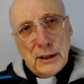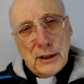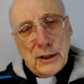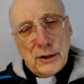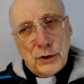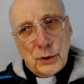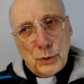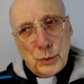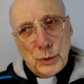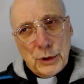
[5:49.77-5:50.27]

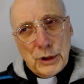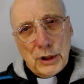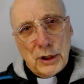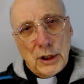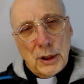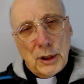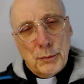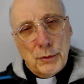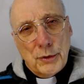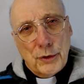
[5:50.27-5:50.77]
That we are
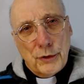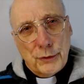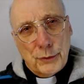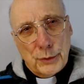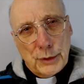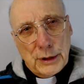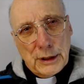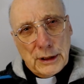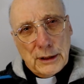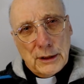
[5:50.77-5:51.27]
number
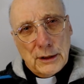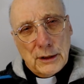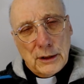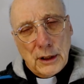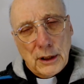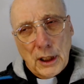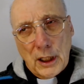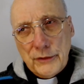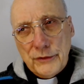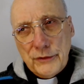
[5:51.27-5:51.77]
three.
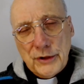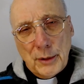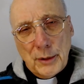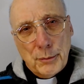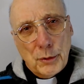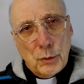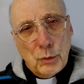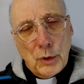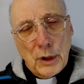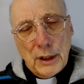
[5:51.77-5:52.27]
God's number
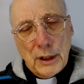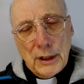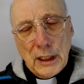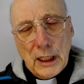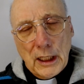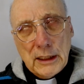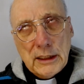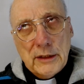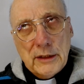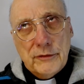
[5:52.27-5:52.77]
one.
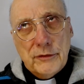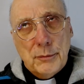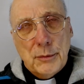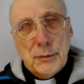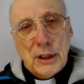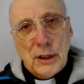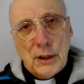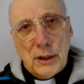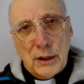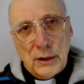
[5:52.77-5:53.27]
I give him my
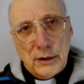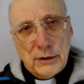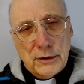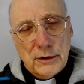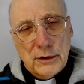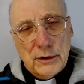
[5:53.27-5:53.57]
heart.